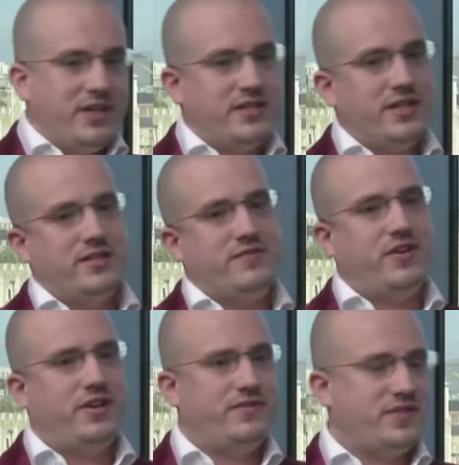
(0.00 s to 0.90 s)
it takes
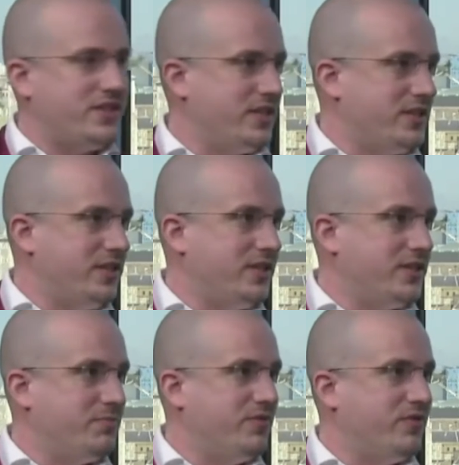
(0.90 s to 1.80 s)
5 to 6
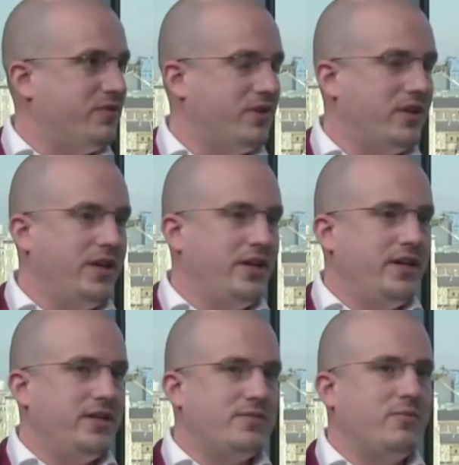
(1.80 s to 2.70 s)
years before
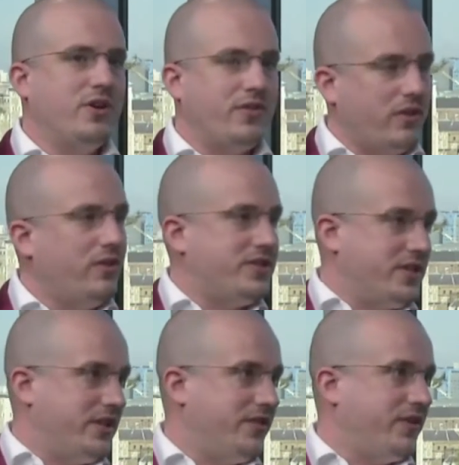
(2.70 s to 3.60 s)
it's worth
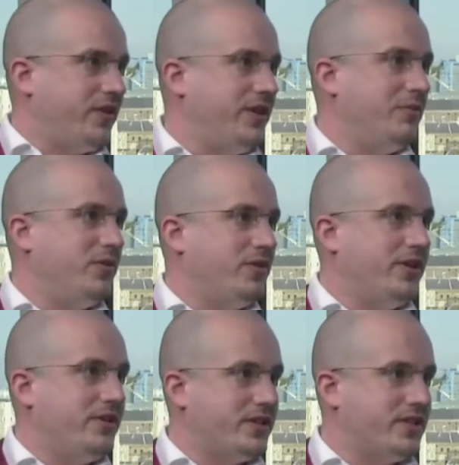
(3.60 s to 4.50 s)
significantly more, and
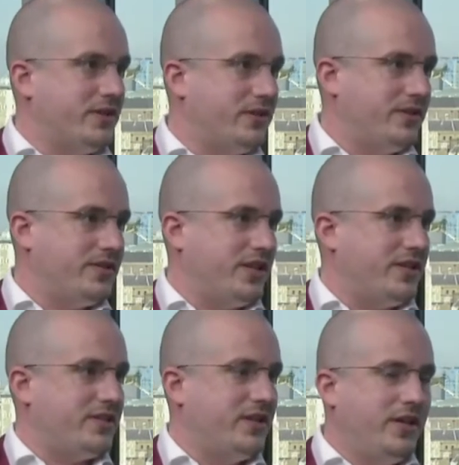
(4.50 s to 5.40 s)
you can sell those
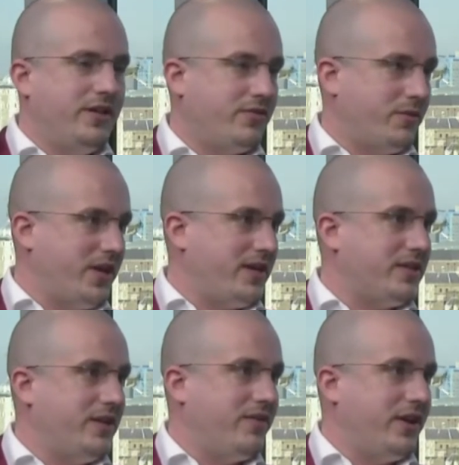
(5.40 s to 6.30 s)
shares through an
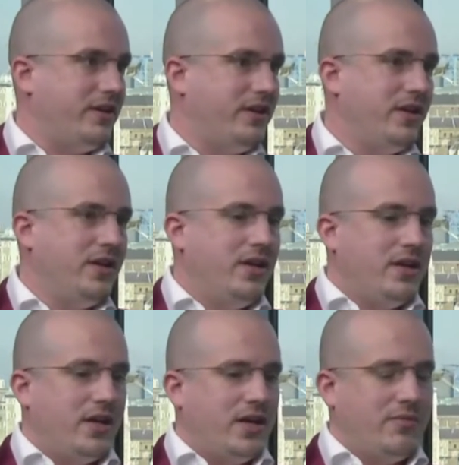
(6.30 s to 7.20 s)
exit event.
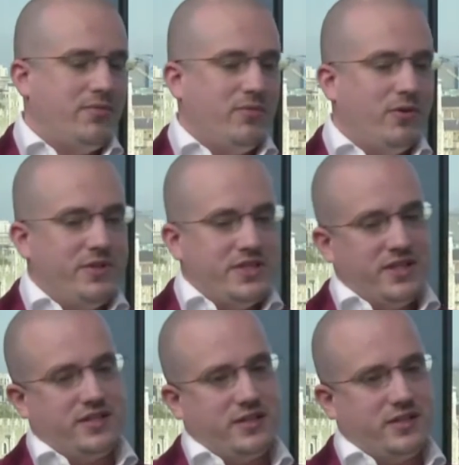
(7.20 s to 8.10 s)
What we did